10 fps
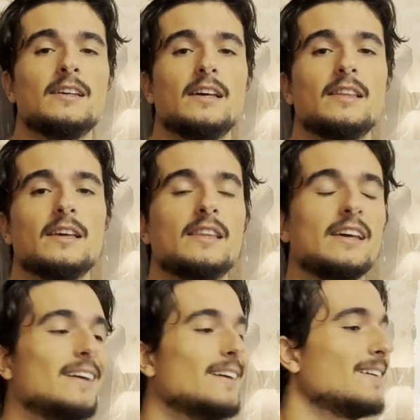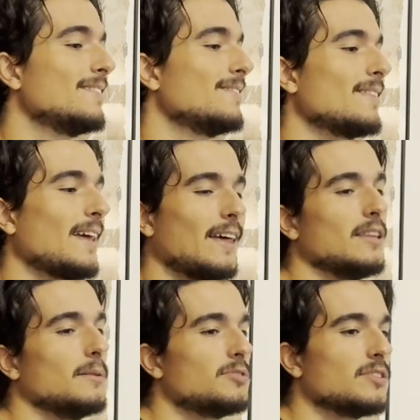and then they end
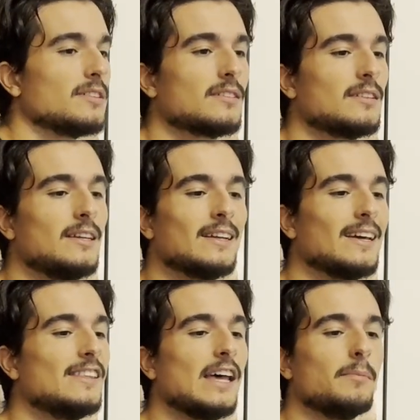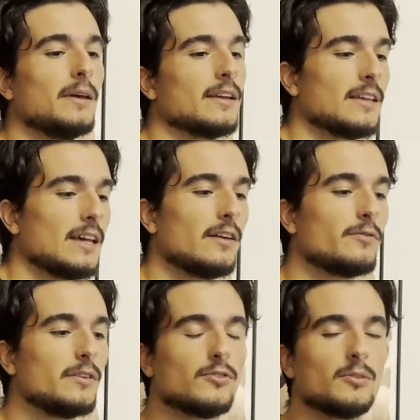up just condemning
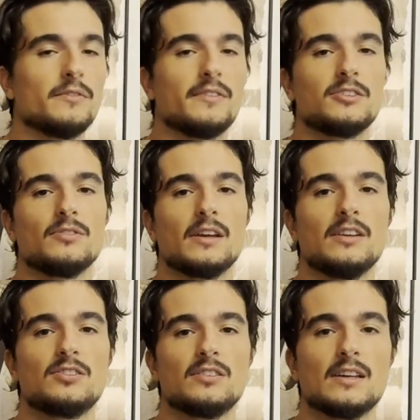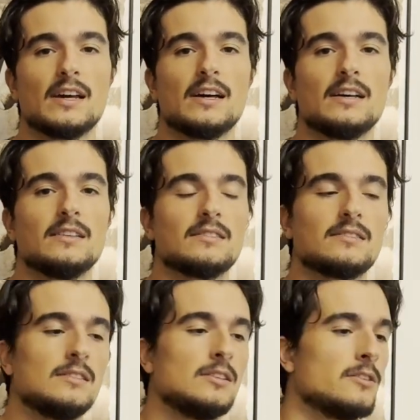every form of education
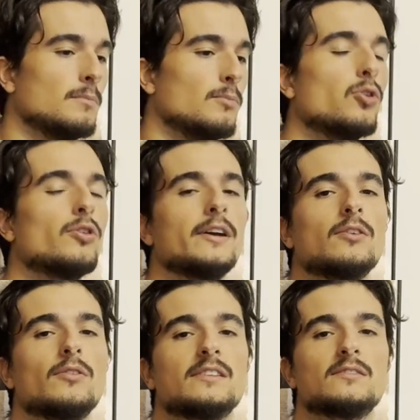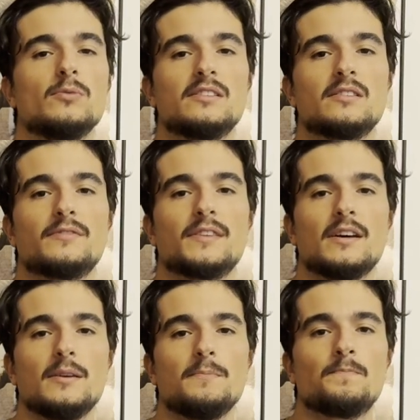as boring or as a waste of
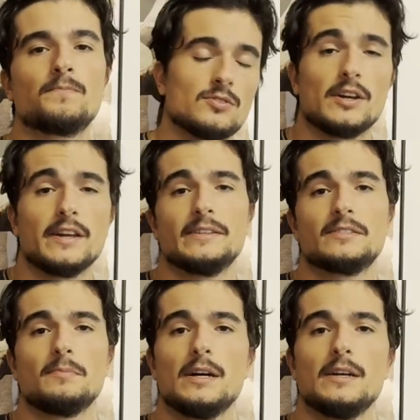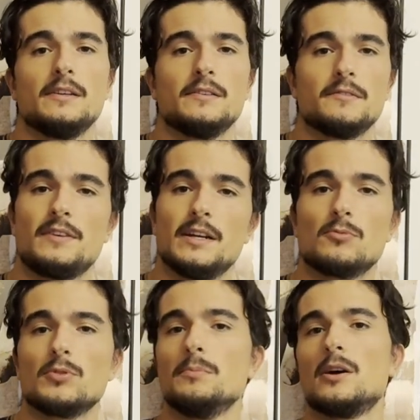time. So I guess my final
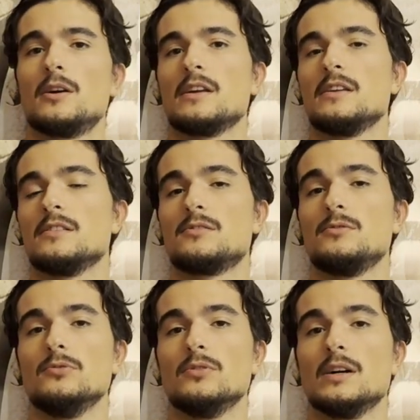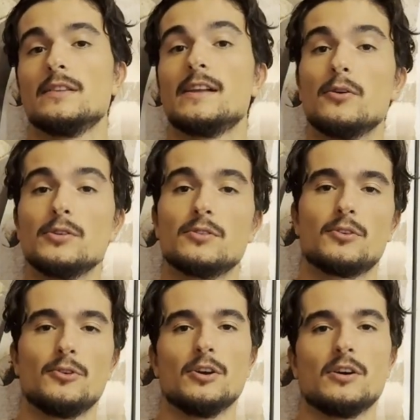remark is to allow your
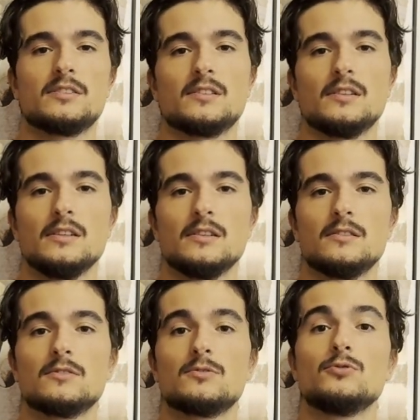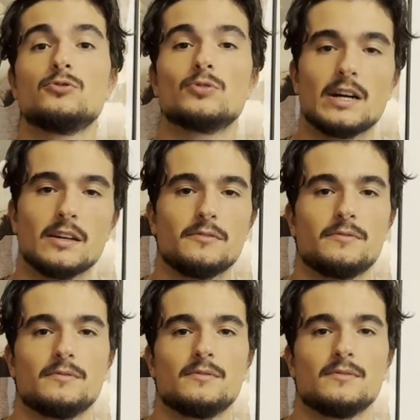curiosity to drive
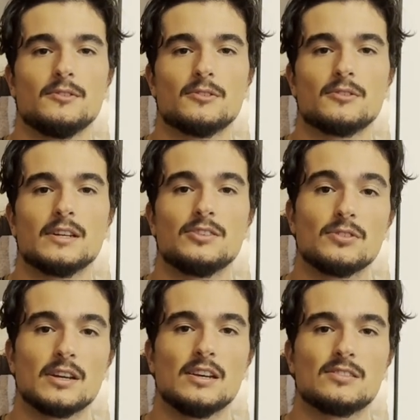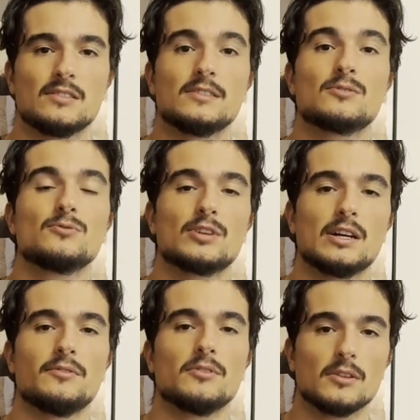your education and to
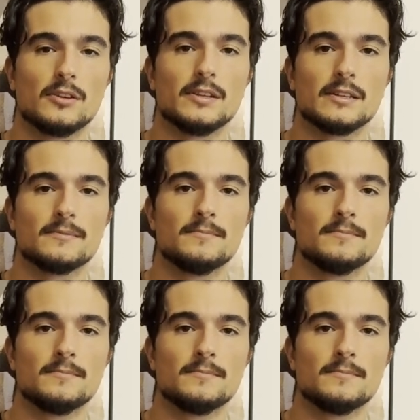drive your learning.